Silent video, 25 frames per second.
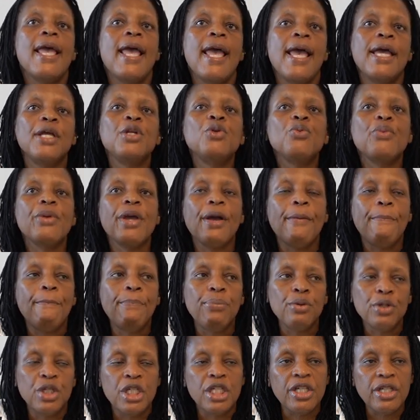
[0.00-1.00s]
and we are
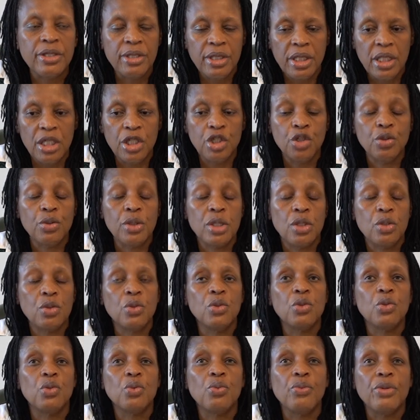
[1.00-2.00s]
pushing issues
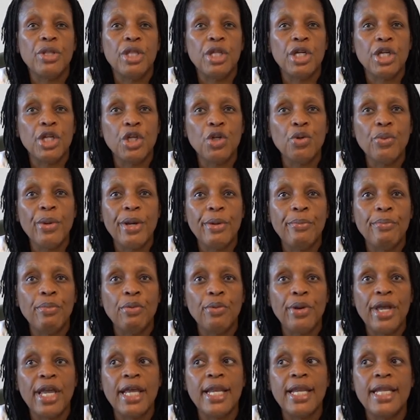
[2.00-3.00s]
to do with
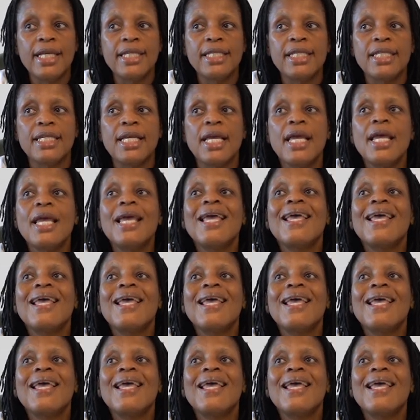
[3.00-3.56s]
renewable energy.